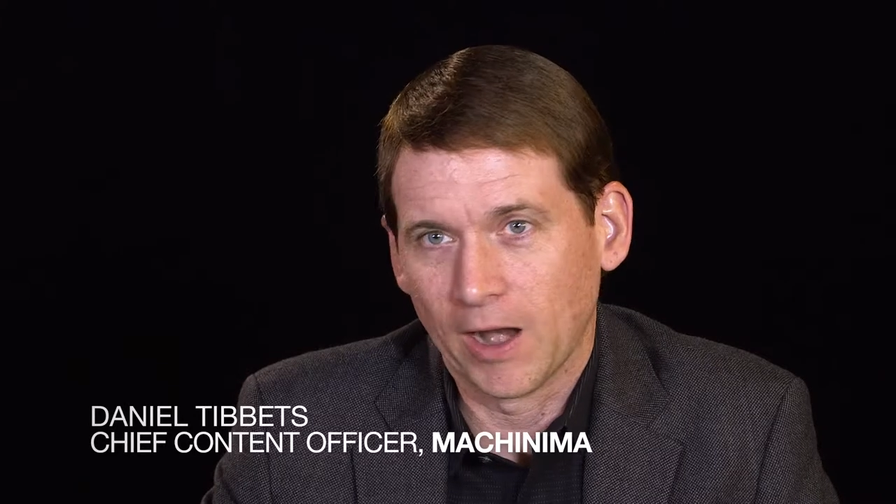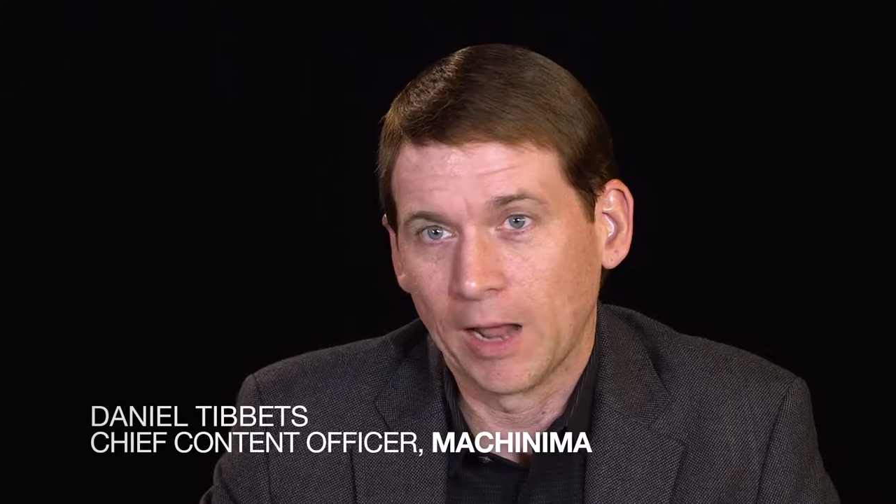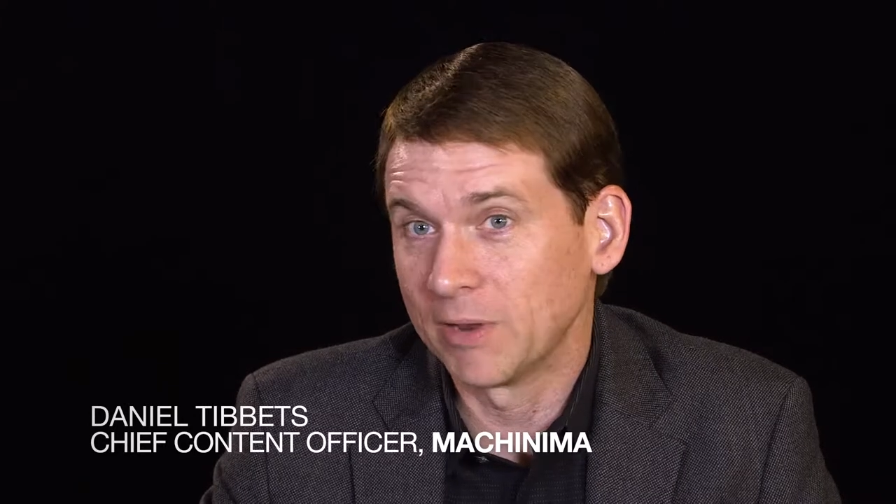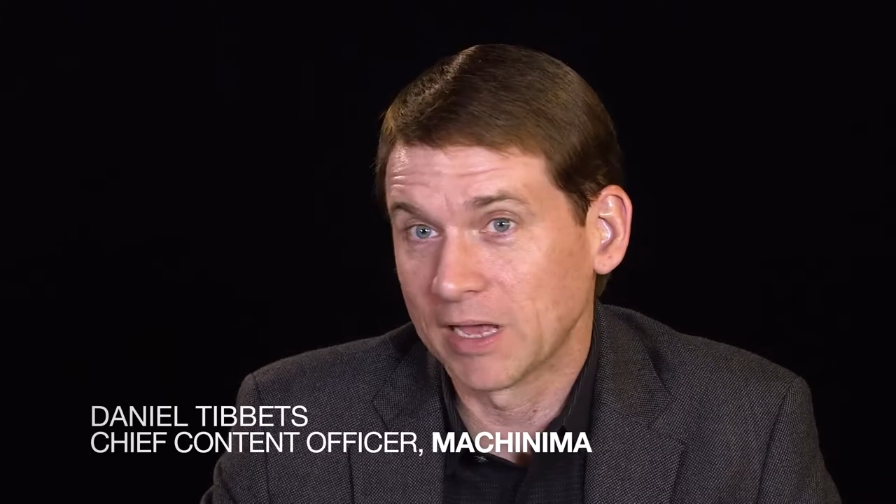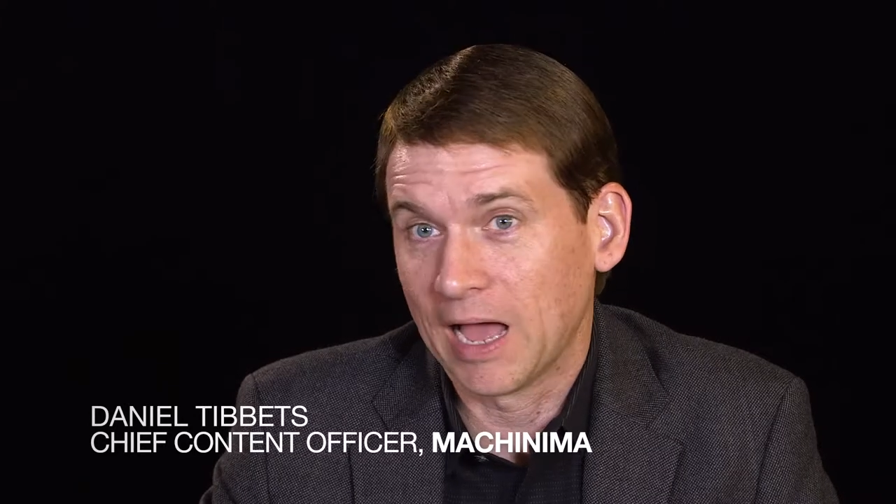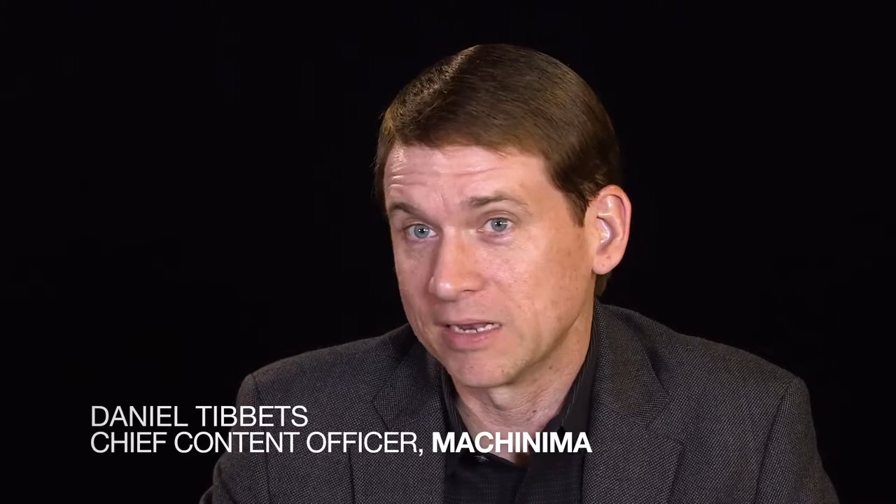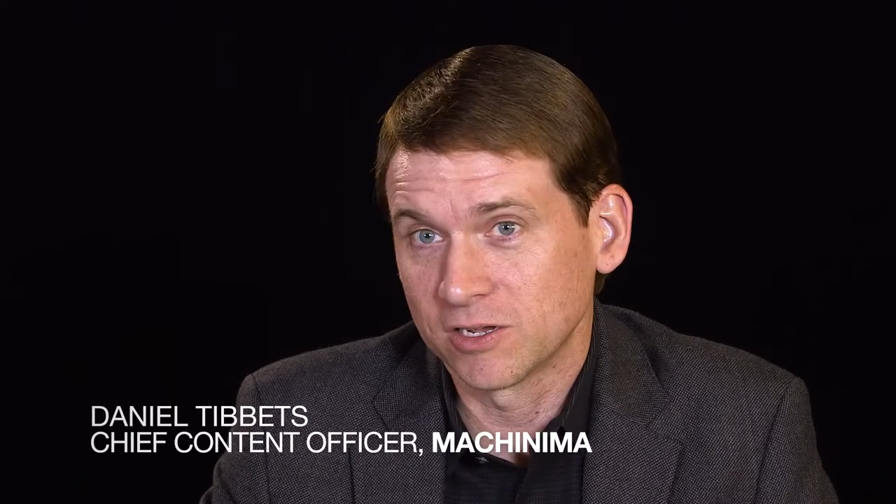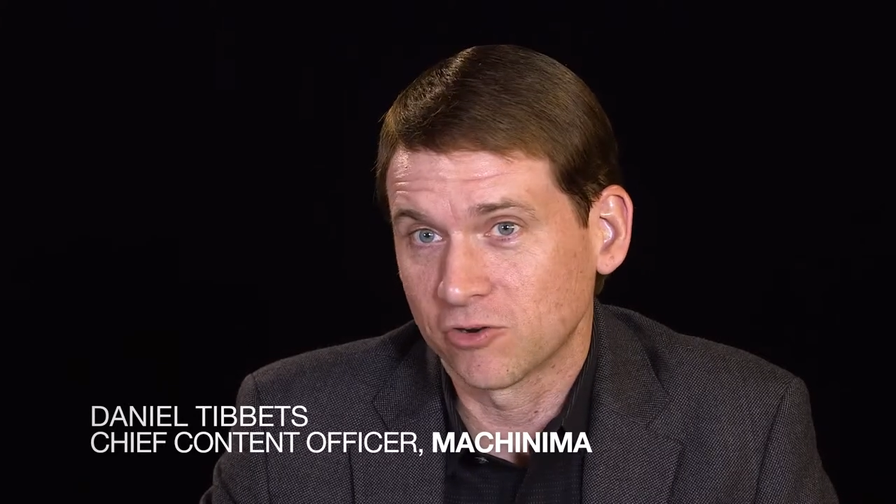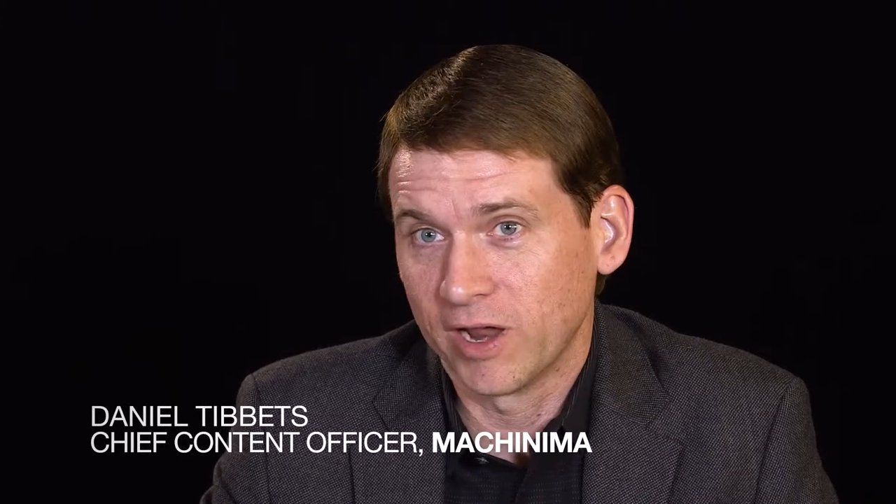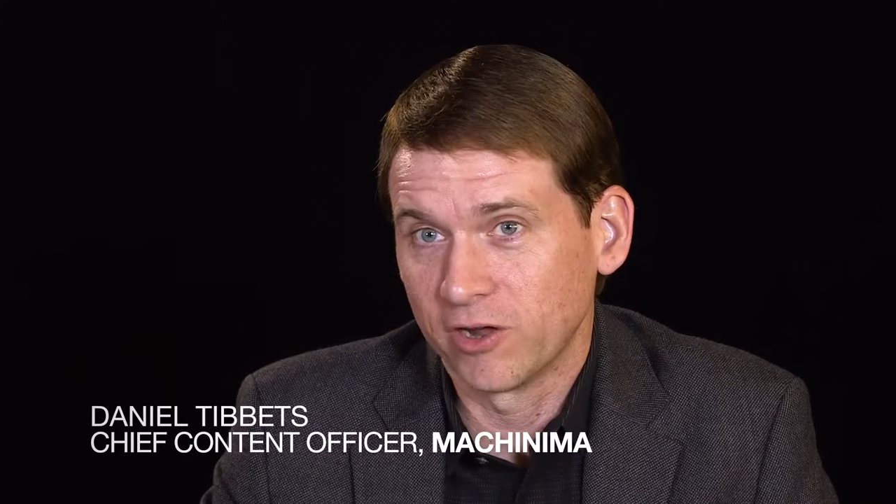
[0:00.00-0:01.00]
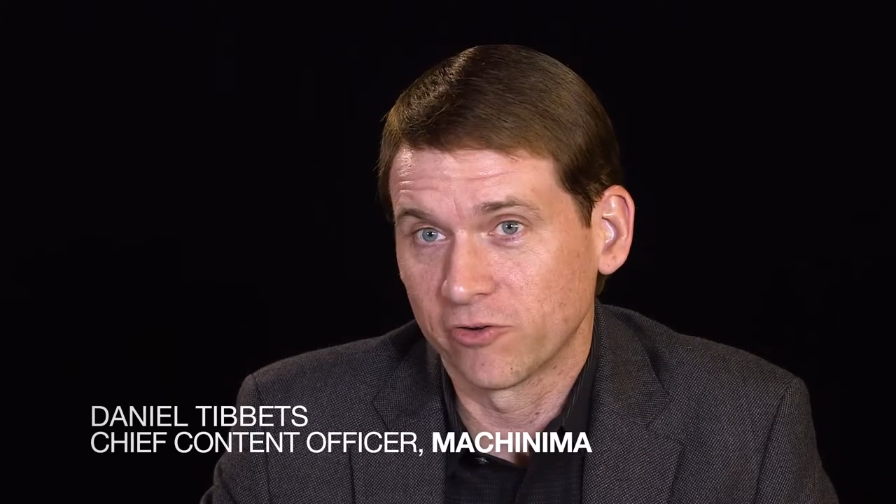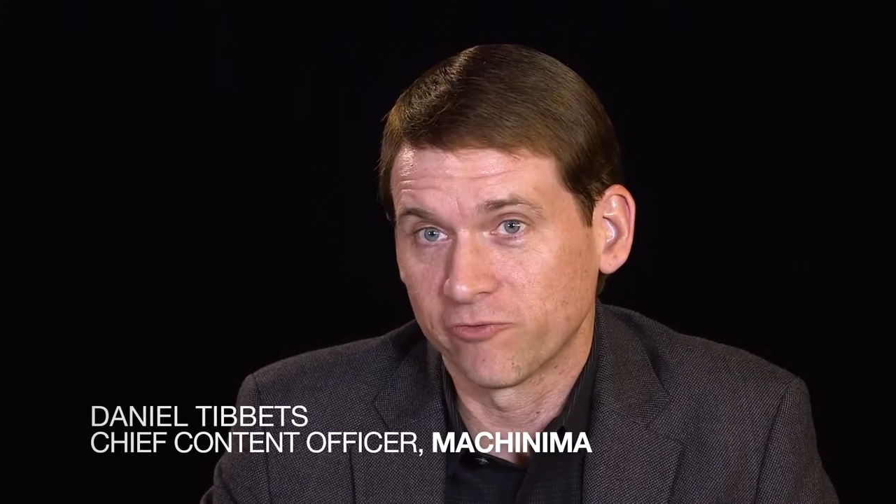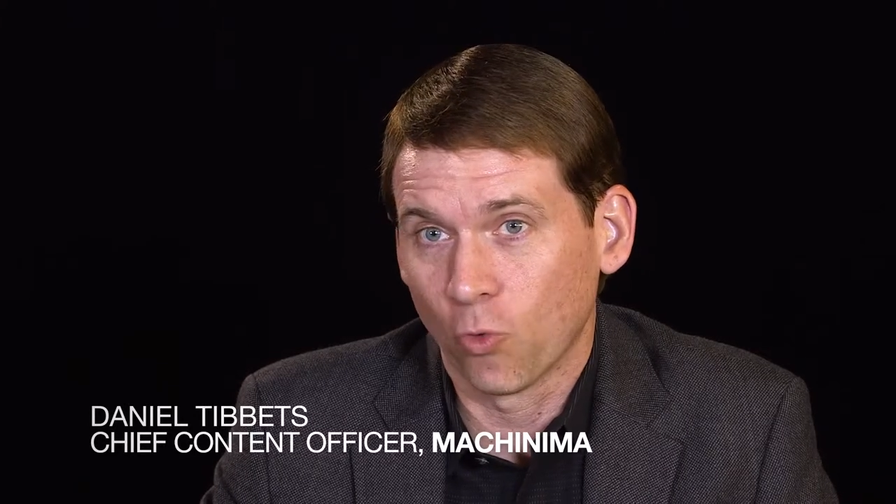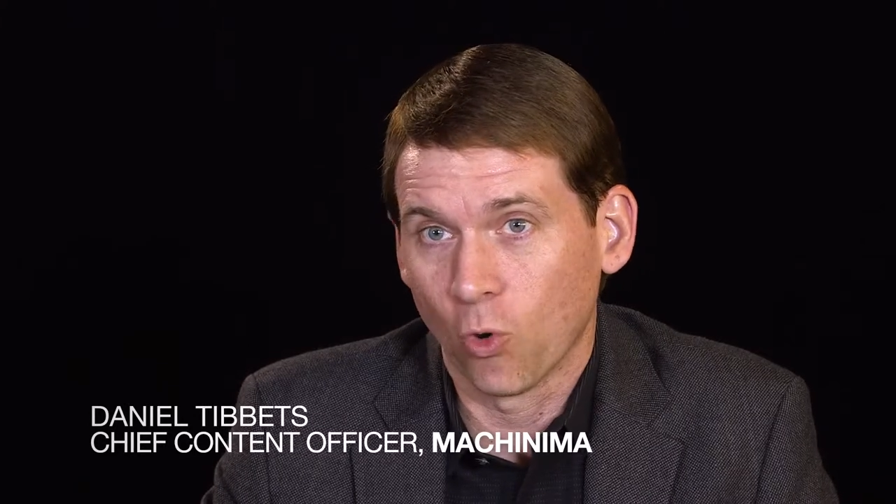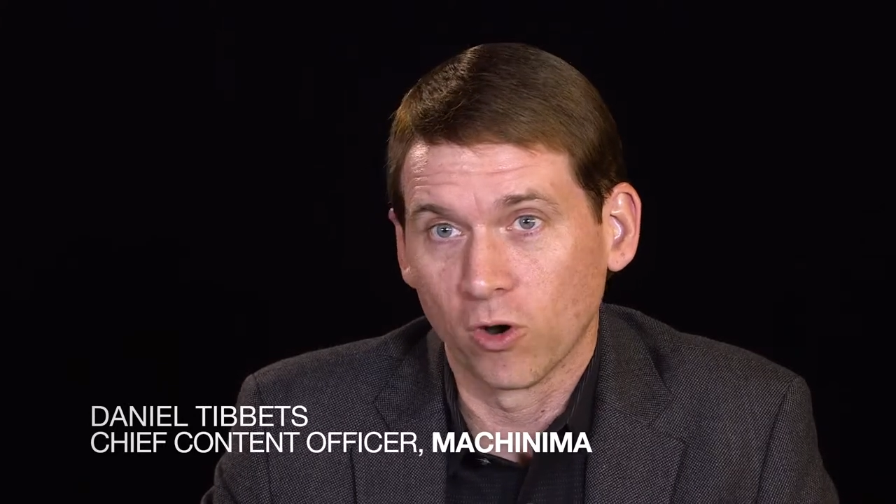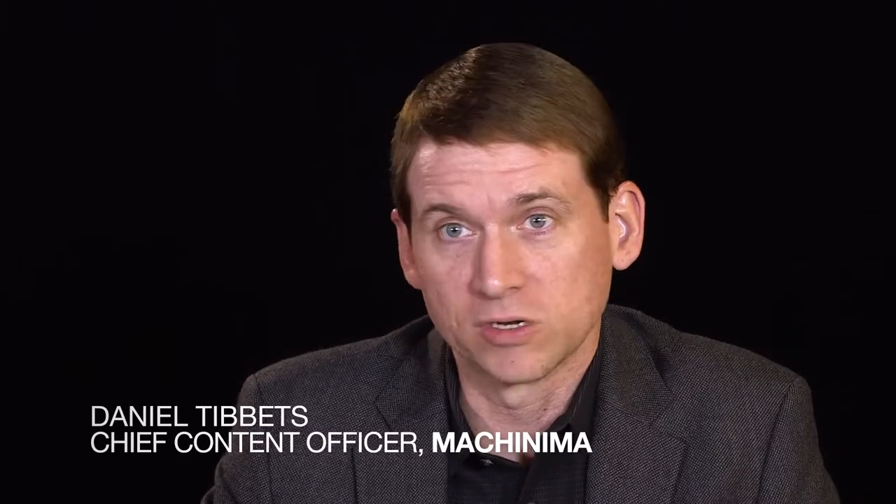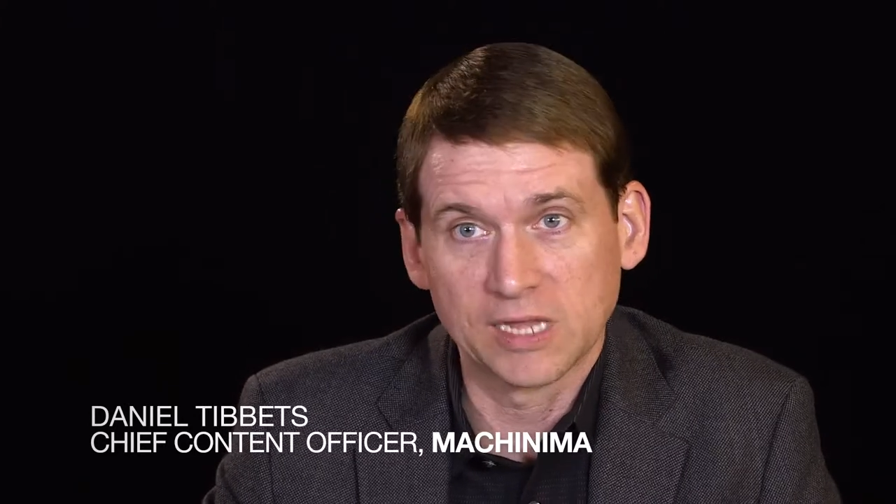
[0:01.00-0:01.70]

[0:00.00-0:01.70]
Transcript: Uh, I've been a content creator for